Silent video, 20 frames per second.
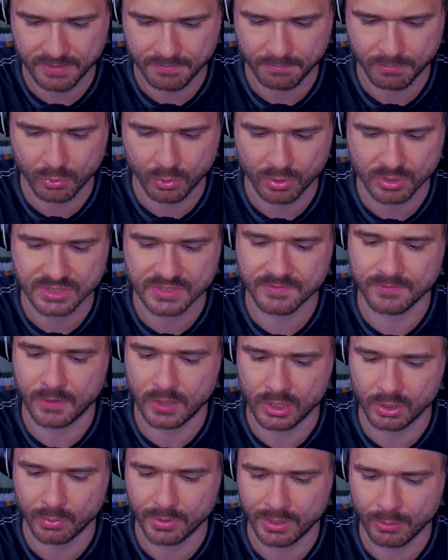imports
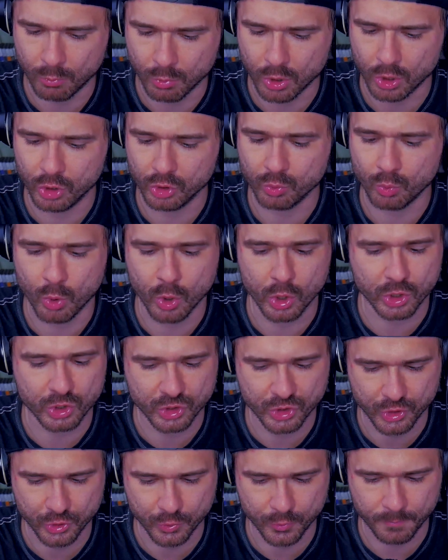following World War
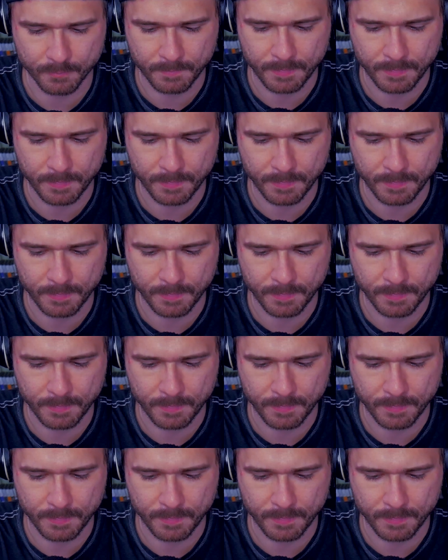II,